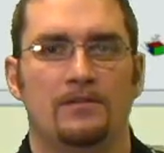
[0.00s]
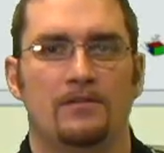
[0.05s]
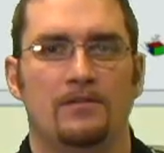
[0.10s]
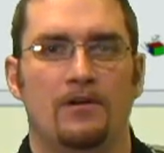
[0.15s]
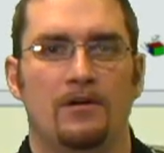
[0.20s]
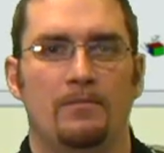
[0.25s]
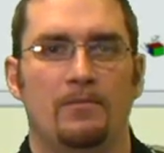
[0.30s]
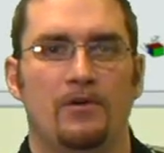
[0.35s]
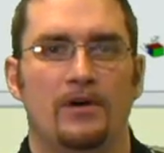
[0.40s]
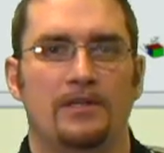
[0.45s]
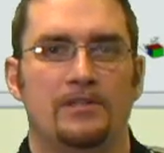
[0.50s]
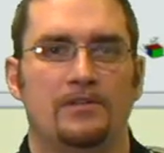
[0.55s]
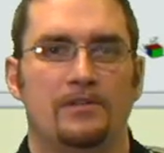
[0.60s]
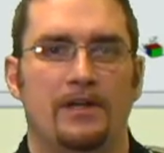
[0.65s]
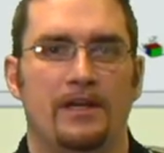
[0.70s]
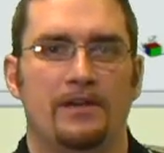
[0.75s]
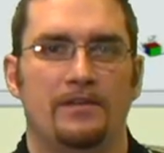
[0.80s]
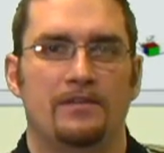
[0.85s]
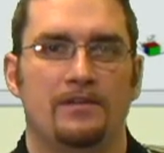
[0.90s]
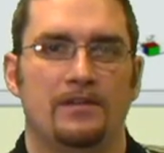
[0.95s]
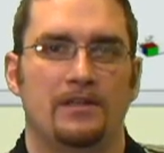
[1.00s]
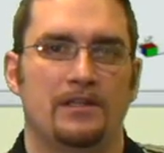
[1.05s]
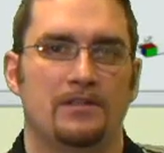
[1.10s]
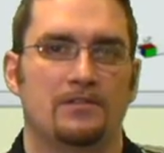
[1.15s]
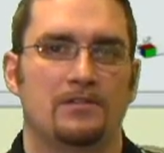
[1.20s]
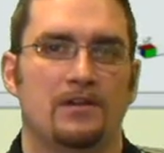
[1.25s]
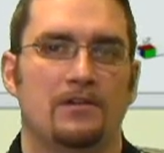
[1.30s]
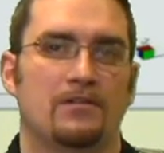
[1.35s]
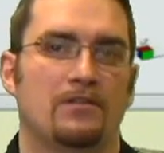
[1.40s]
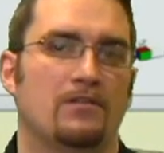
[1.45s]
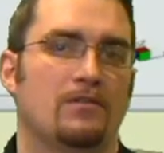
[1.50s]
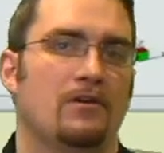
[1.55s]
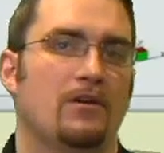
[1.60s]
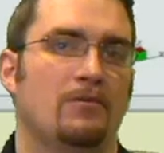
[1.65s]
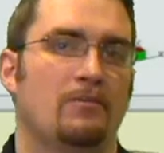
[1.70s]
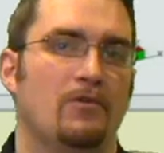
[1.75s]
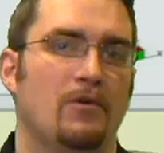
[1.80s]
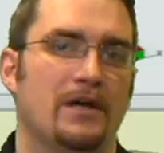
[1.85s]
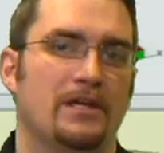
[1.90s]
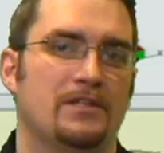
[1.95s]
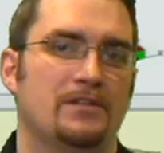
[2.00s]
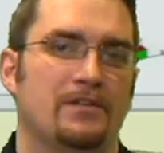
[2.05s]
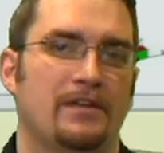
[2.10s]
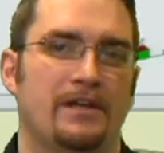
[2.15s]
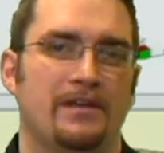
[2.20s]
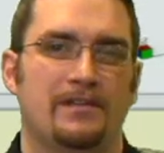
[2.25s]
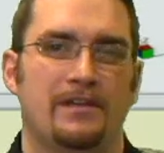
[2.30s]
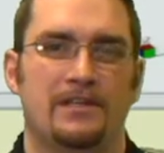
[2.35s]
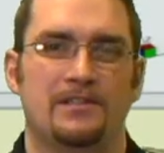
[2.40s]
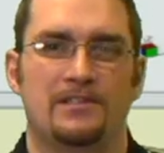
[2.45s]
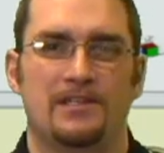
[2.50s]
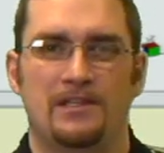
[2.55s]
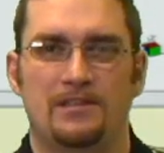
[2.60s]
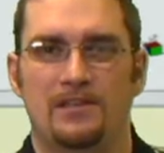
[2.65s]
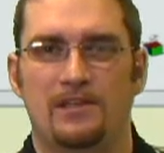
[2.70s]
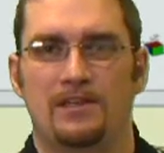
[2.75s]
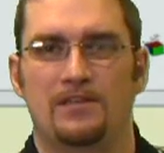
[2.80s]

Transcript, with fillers: global edge length and internal global edge length. I set the